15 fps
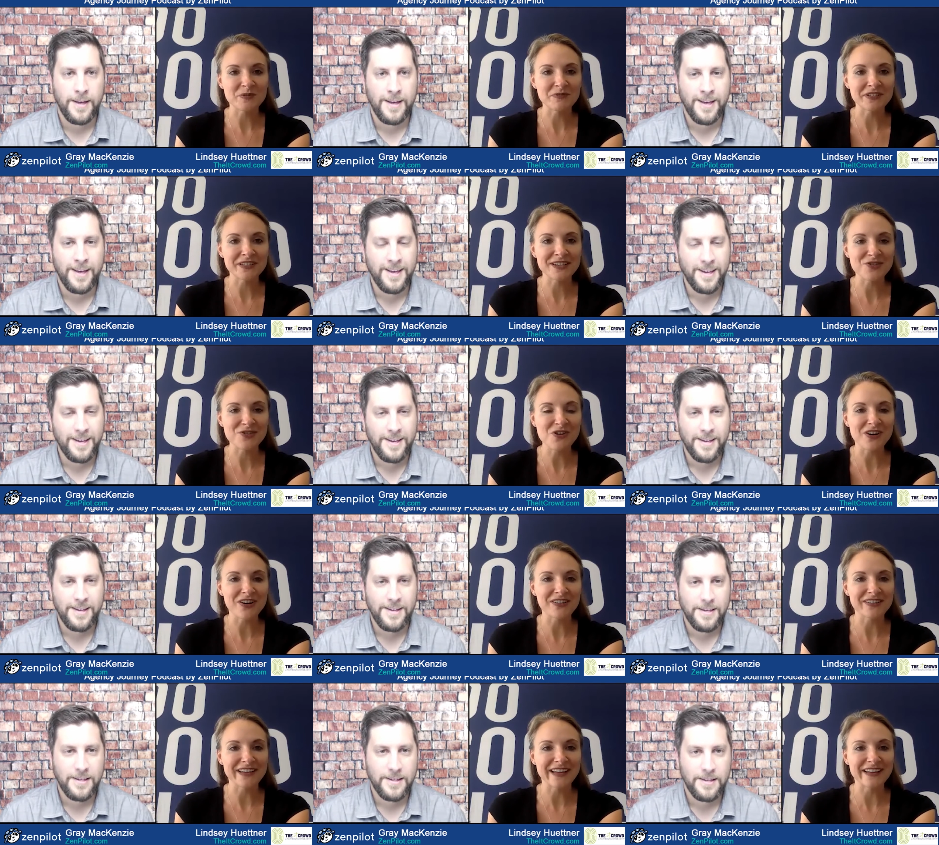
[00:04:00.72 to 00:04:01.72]
Speaker 1: been really cool.
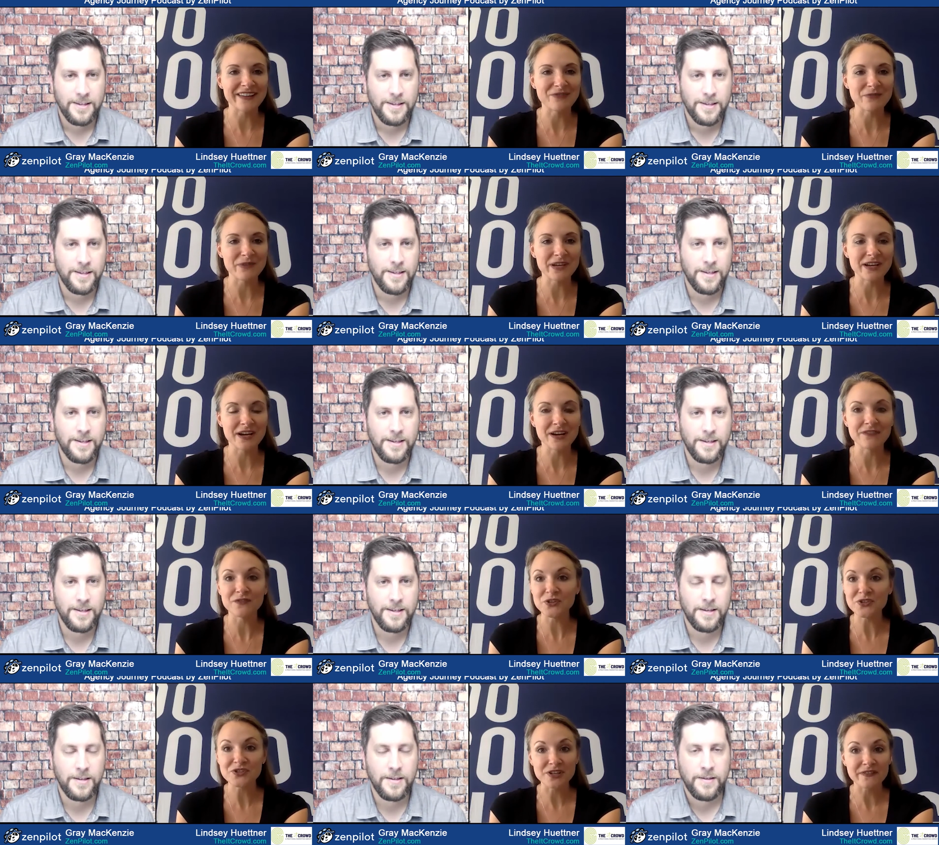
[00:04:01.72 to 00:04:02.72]
And we are a
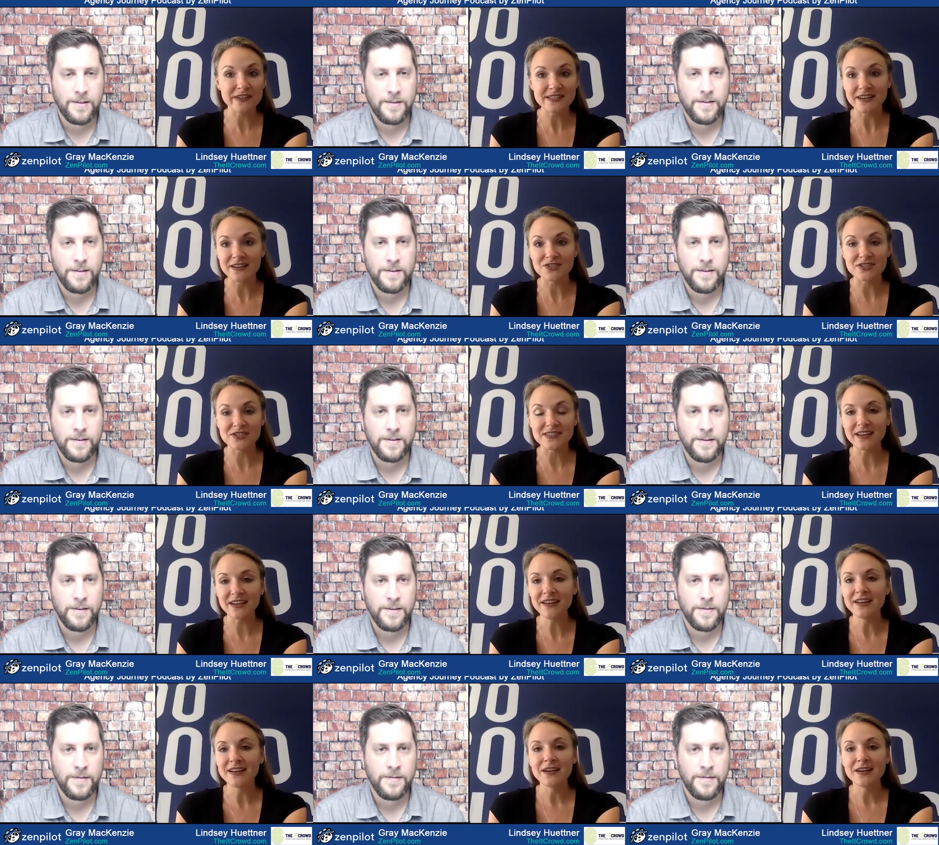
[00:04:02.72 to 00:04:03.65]
full service agency.